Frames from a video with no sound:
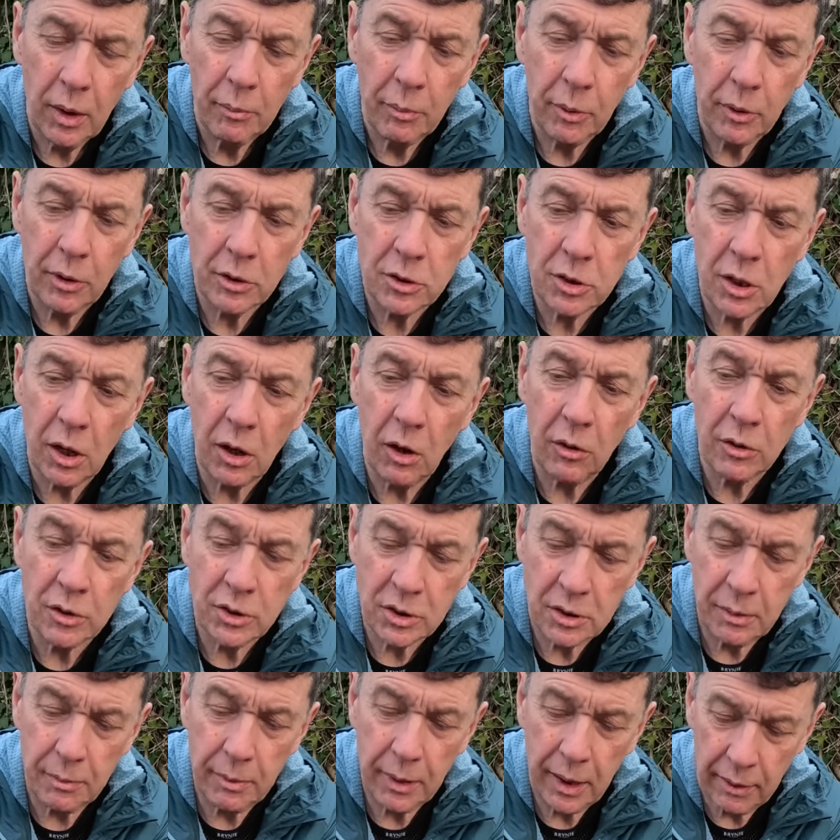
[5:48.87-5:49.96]
but there's a lot of
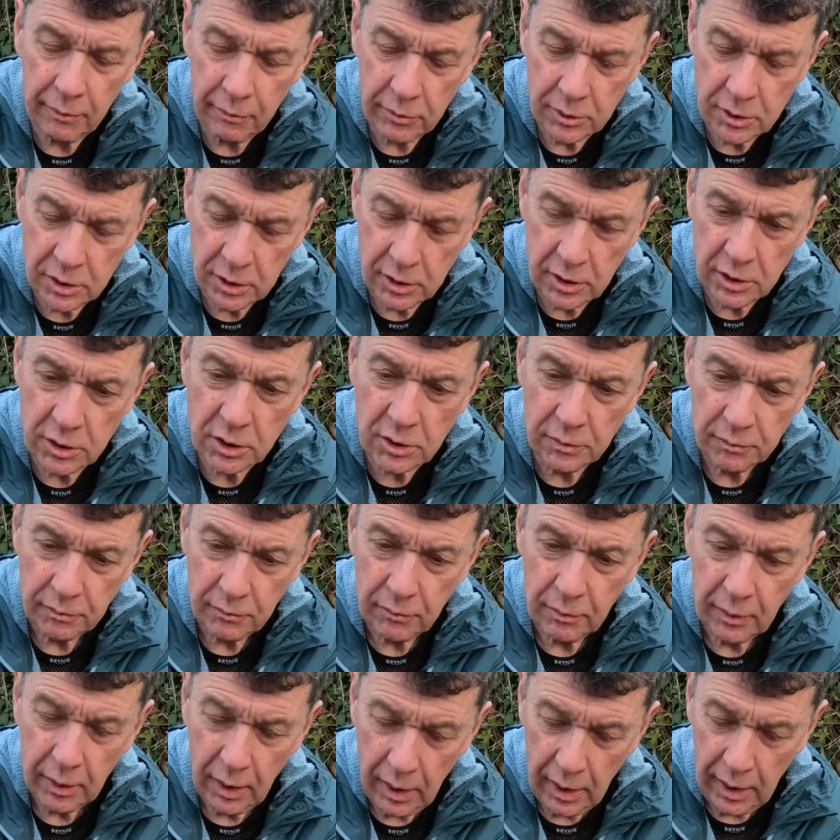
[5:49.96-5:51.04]
similarities,
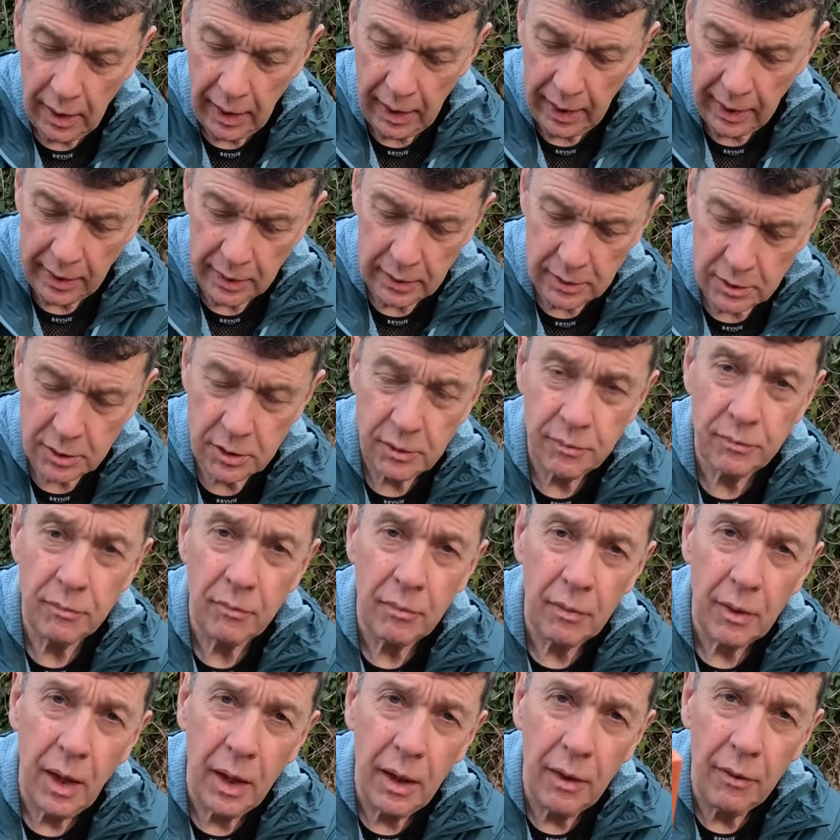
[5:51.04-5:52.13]
and
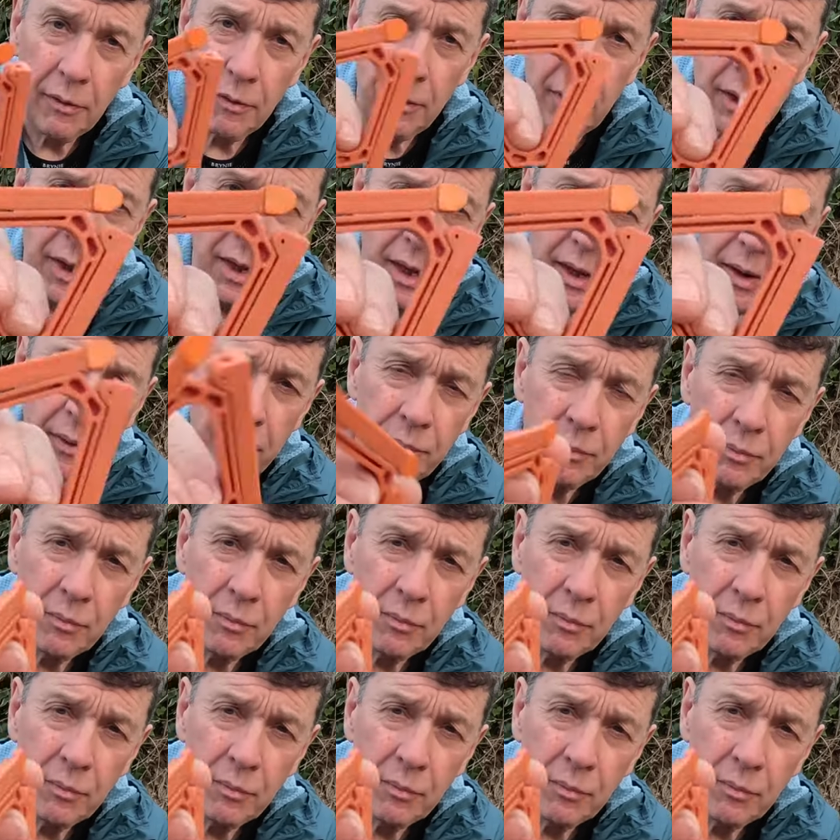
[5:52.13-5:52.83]
the